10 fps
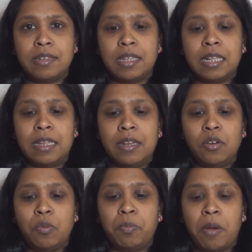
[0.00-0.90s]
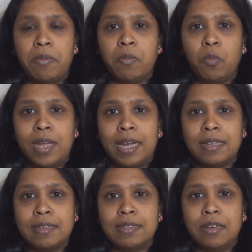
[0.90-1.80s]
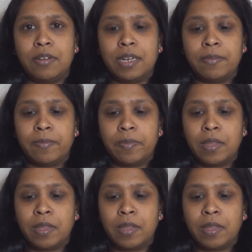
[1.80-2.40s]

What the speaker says: to the clinical problem we are considering.